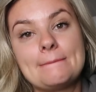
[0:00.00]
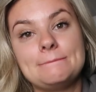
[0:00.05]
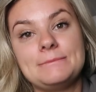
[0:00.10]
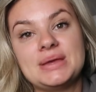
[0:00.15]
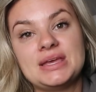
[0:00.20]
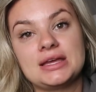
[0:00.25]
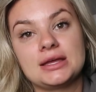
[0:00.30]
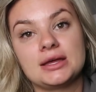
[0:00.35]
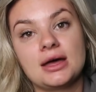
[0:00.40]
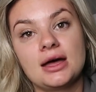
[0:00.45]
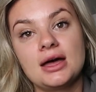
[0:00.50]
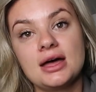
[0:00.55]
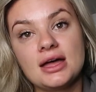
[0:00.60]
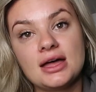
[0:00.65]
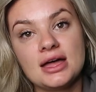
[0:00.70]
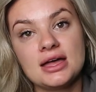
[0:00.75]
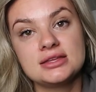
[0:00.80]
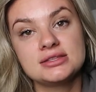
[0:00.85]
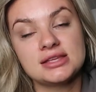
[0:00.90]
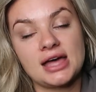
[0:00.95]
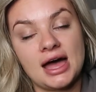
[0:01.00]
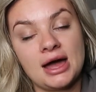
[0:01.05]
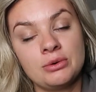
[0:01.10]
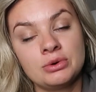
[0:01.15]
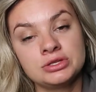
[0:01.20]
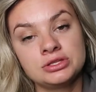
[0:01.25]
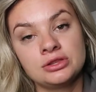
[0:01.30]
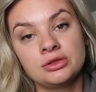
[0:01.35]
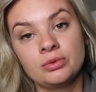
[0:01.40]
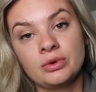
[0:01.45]
because I
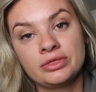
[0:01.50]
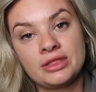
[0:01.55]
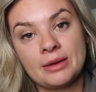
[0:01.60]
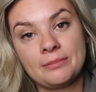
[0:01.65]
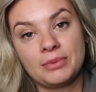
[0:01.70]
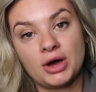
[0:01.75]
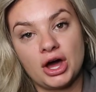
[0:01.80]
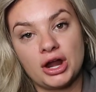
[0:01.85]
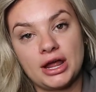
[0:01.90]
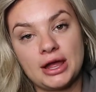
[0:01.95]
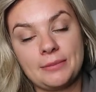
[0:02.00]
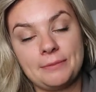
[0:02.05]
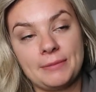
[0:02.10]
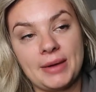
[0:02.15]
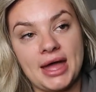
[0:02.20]
wasn't the one that bought it.